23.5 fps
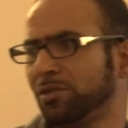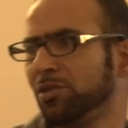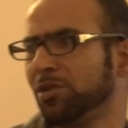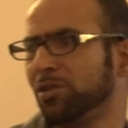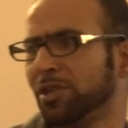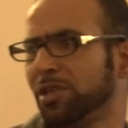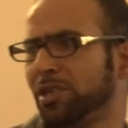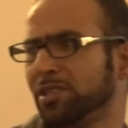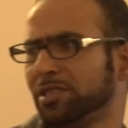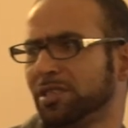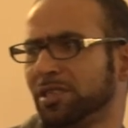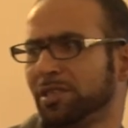no
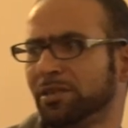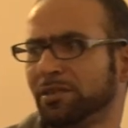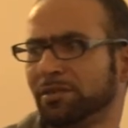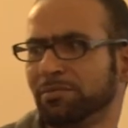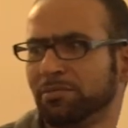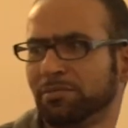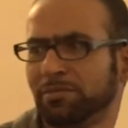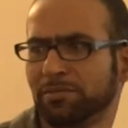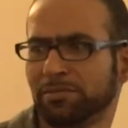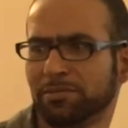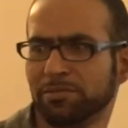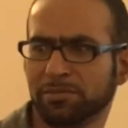reason.
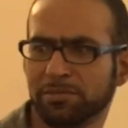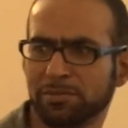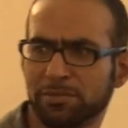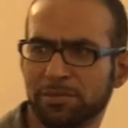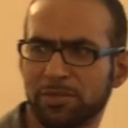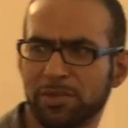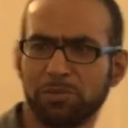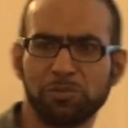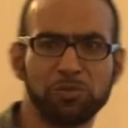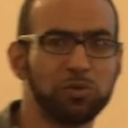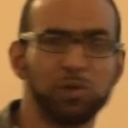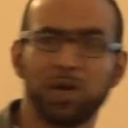
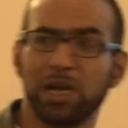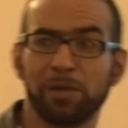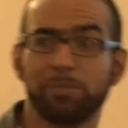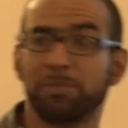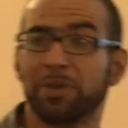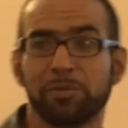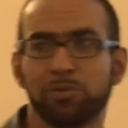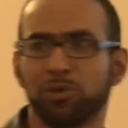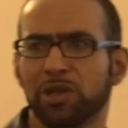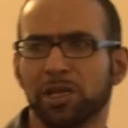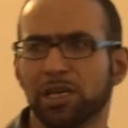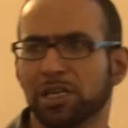And why
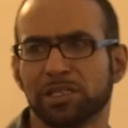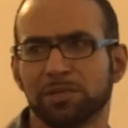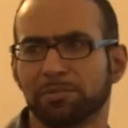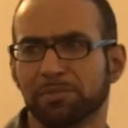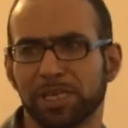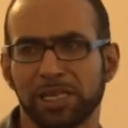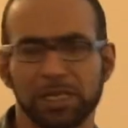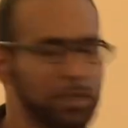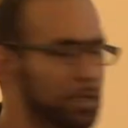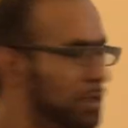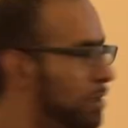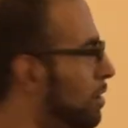people hate
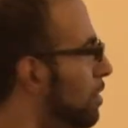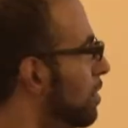me?